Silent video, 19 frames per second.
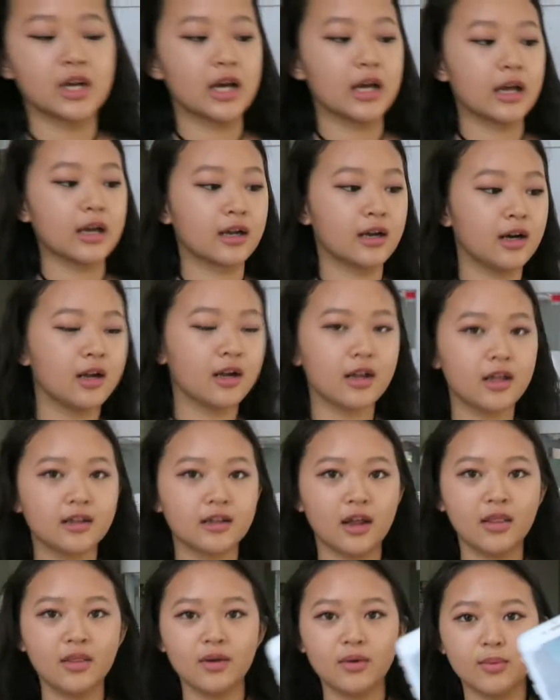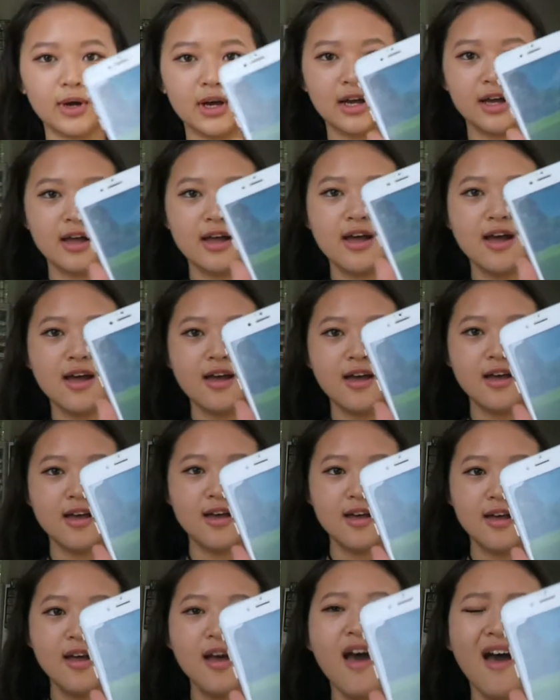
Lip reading: I got another one.